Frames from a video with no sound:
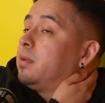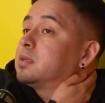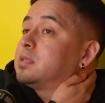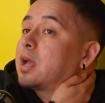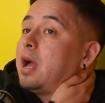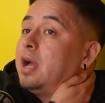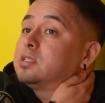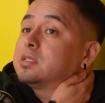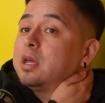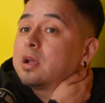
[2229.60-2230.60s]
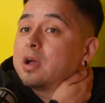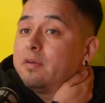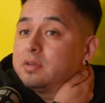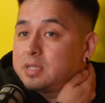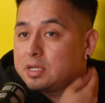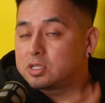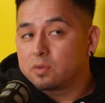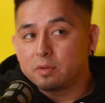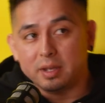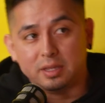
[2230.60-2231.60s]
Because like I just had a
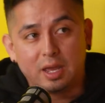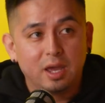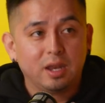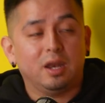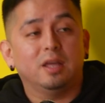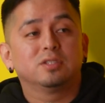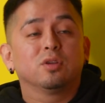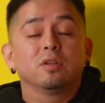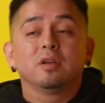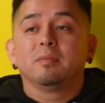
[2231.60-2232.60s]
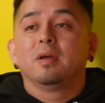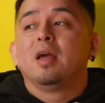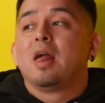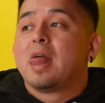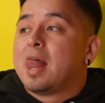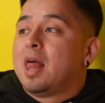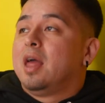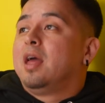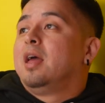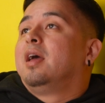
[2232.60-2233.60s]
conversation with my dad, and I told him,
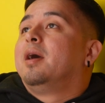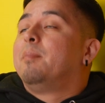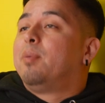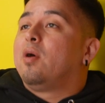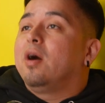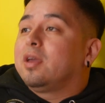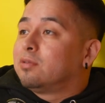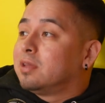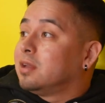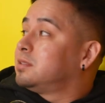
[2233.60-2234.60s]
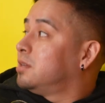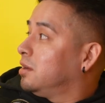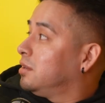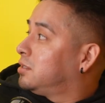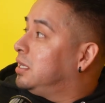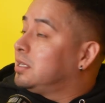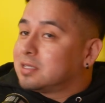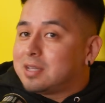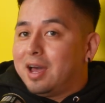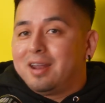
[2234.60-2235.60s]
"Boy, you didn't teach
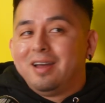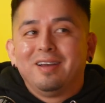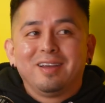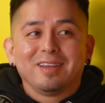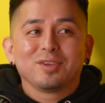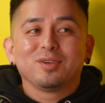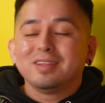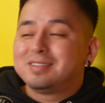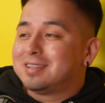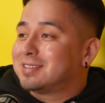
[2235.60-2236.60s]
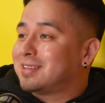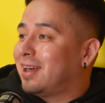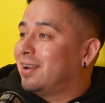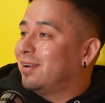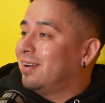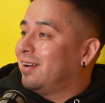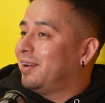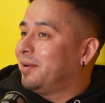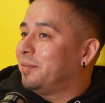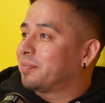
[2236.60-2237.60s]
us how to. You didn't teach us how
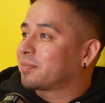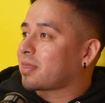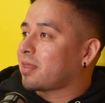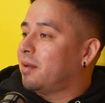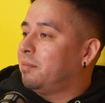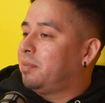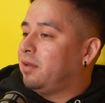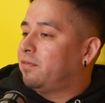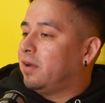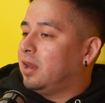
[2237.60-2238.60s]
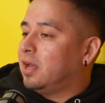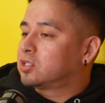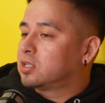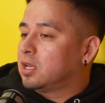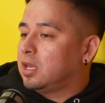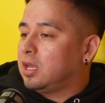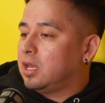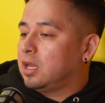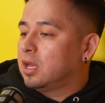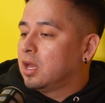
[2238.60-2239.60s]
to be
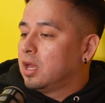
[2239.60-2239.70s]
financially,